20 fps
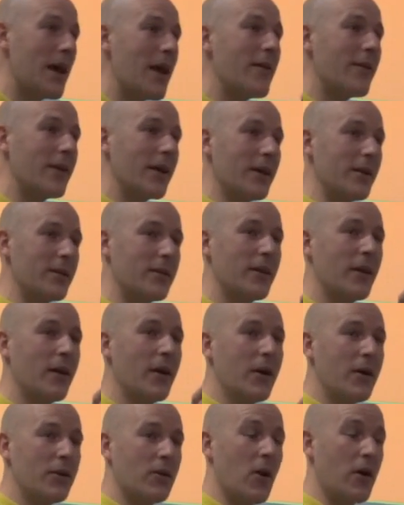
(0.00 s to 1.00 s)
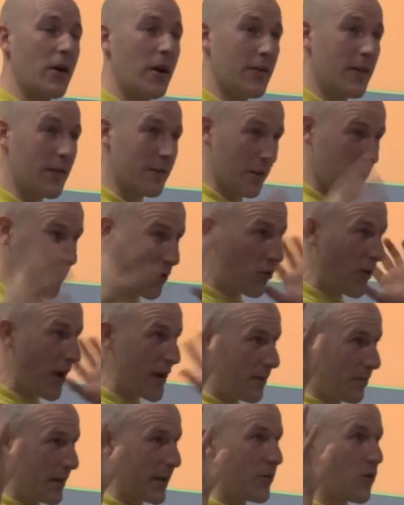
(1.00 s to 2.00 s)
period, not only are these
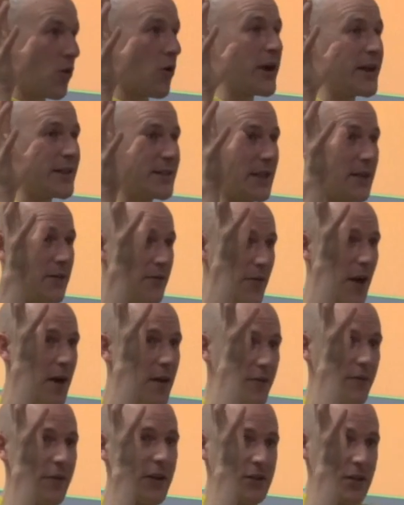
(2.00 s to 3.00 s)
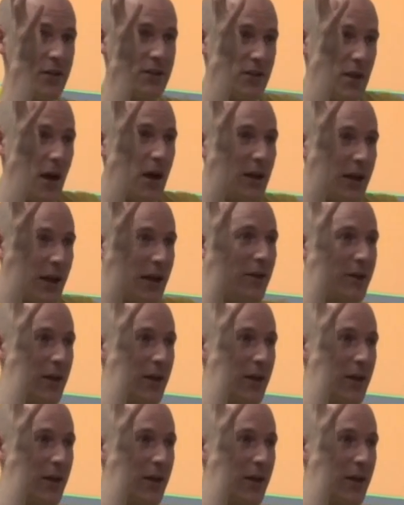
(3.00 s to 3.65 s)
incredibly noisy and very vicious and ugly